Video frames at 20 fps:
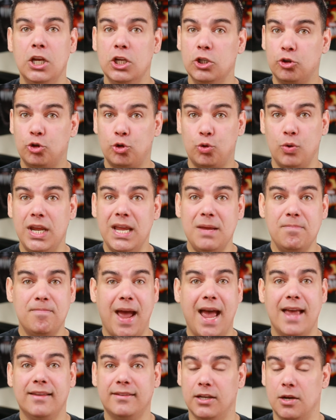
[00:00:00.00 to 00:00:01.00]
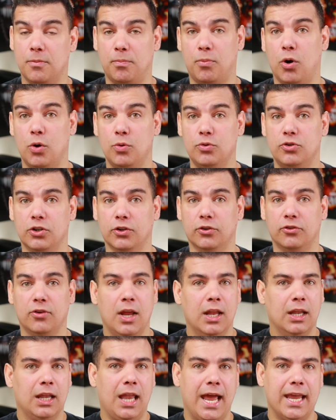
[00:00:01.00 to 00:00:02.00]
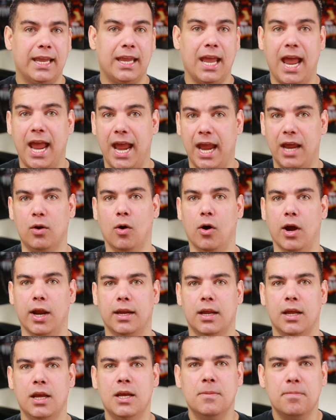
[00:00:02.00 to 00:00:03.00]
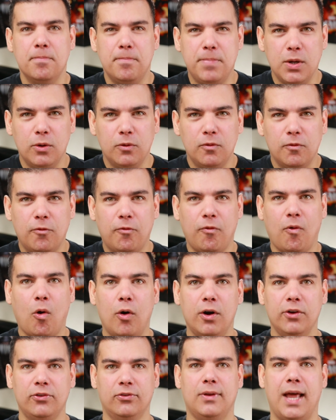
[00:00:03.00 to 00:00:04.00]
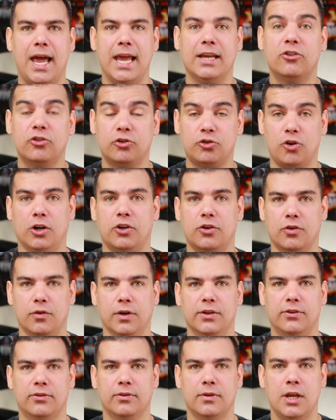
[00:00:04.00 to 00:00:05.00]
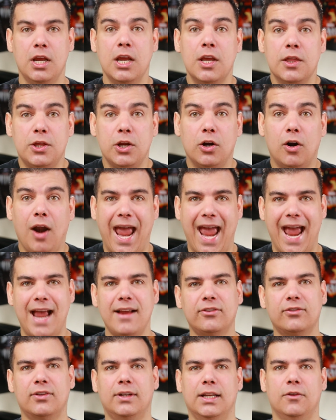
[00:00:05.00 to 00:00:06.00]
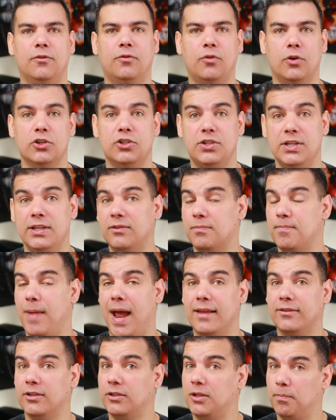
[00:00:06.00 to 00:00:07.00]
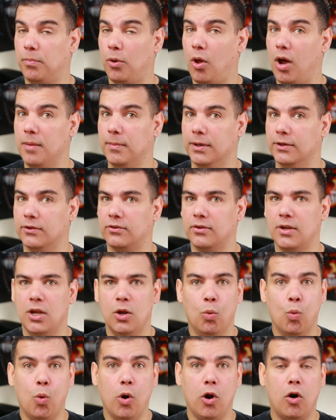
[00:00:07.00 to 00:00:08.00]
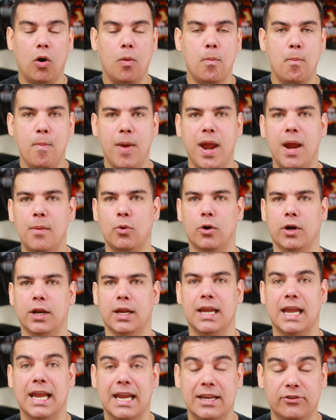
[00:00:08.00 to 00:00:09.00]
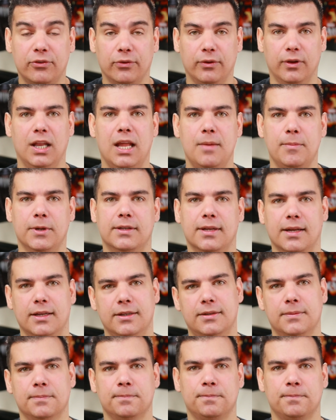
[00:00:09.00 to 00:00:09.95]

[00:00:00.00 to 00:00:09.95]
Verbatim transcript: Tree-based approaches like Annoy build force-like structures. They are excellent for disk-based deployments where memory is limited.